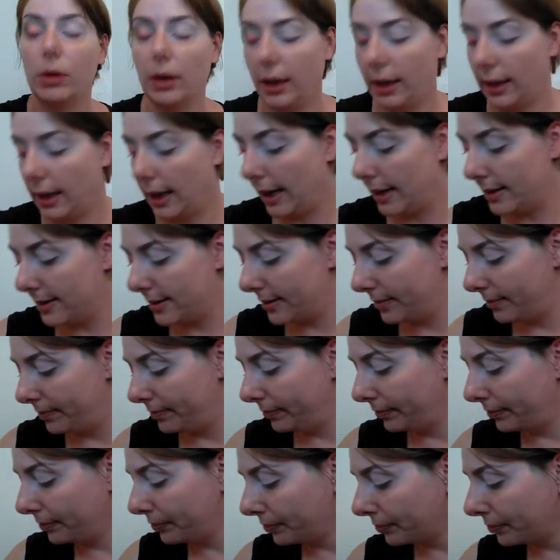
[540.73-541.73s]
Okay guys,
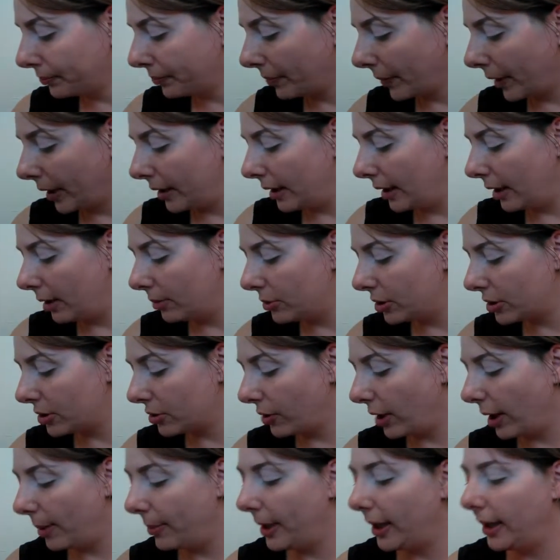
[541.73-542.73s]
now I'm just
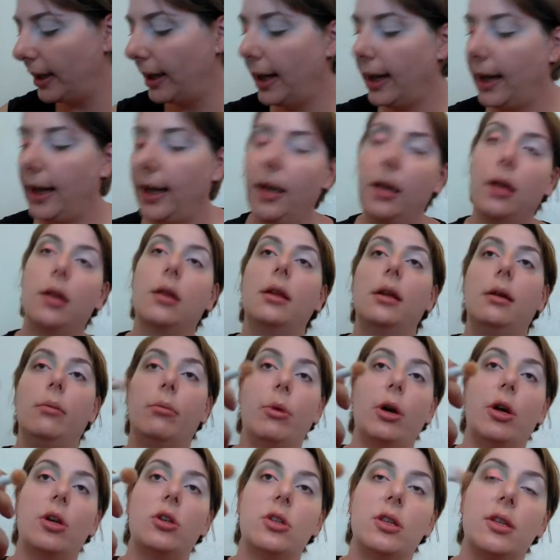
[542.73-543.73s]
grabbing a clean
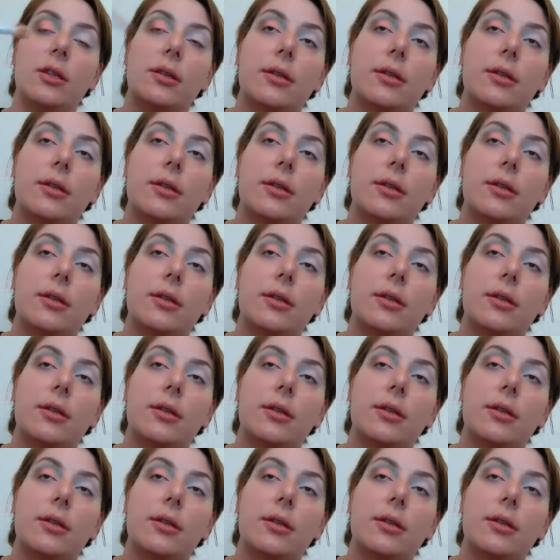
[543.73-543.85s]
brush.